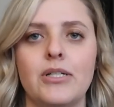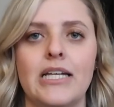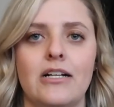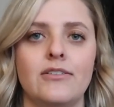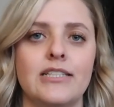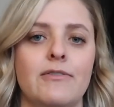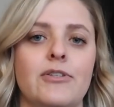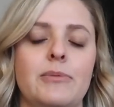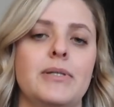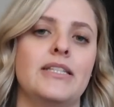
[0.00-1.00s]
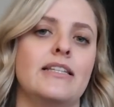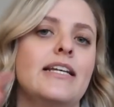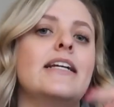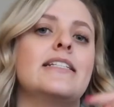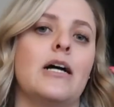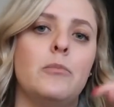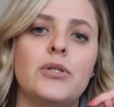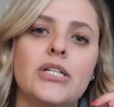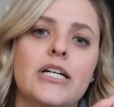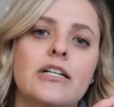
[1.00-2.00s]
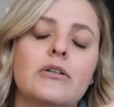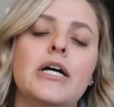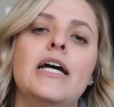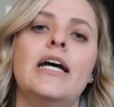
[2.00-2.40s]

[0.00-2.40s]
And I'll definitely put the link down below.